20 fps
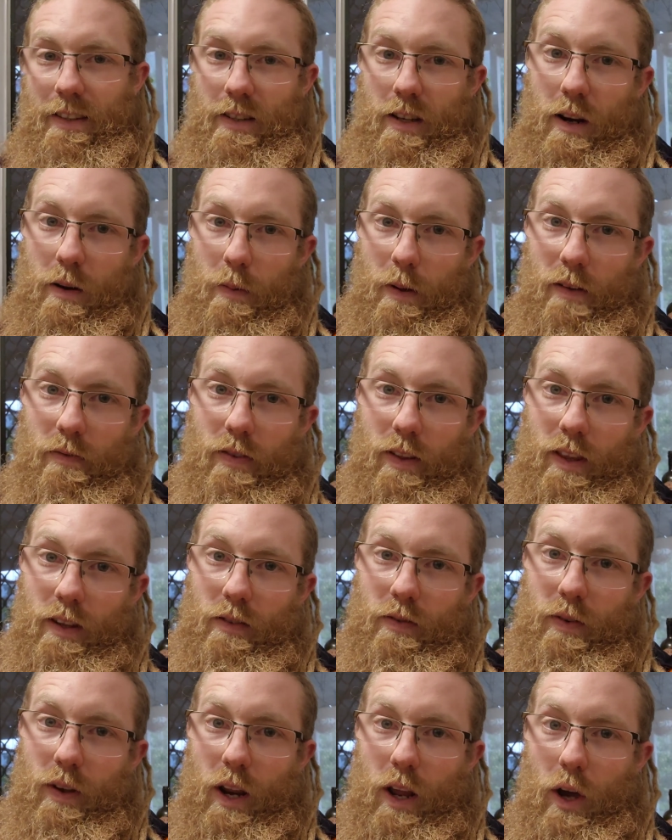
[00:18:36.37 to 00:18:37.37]
going to be it for this
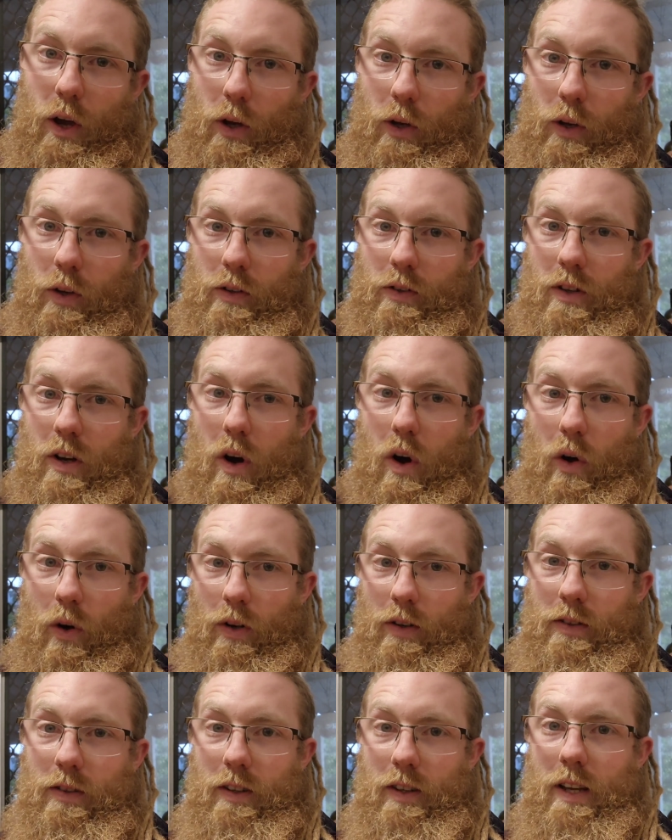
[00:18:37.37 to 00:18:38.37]
video because
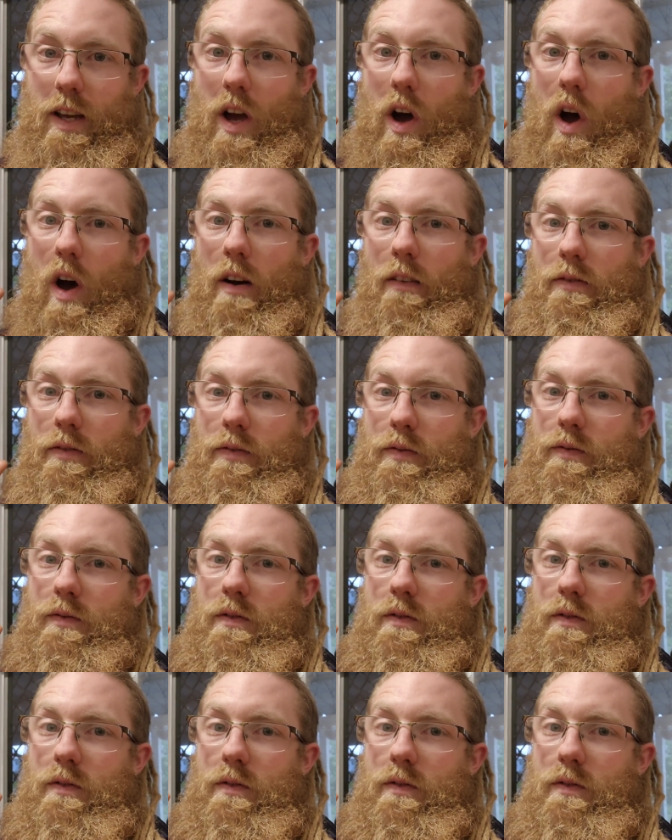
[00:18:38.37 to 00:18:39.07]
honestly I've